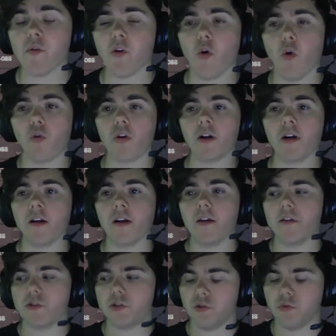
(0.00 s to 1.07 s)
or
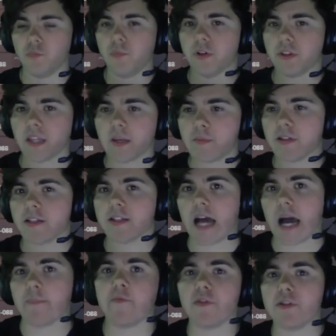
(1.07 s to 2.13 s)
to put them to the
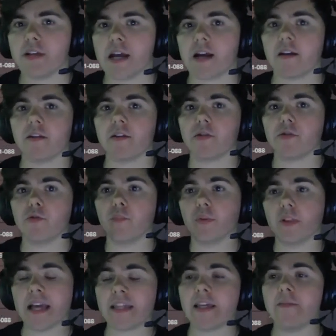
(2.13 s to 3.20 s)
top of your deck to
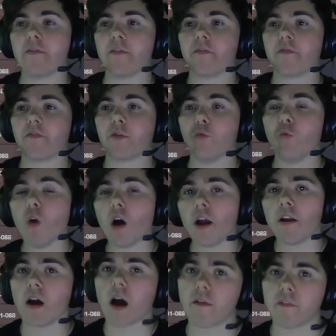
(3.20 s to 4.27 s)
play them for
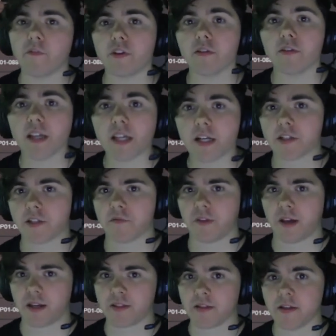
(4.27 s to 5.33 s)
1 off of your leader's
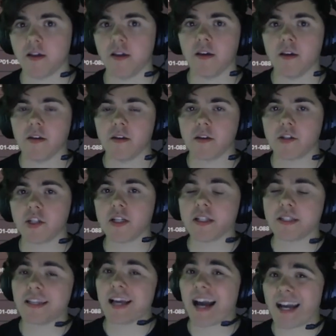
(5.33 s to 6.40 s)
effect. She is
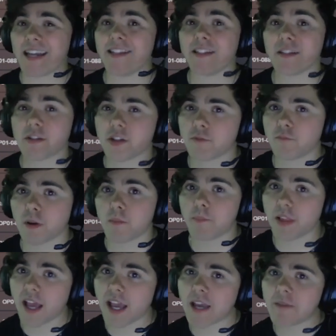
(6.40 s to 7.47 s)
the ideal turn 1
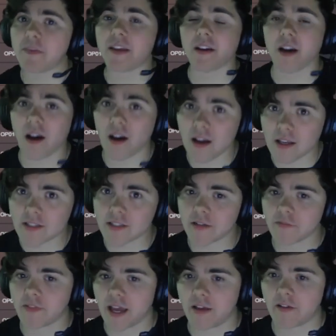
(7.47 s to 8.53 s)
play because
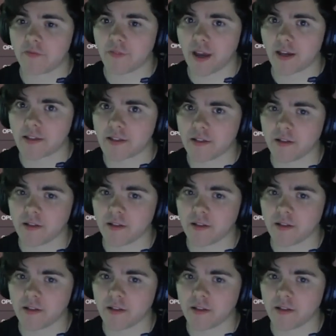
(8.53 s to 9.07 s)
of that effect.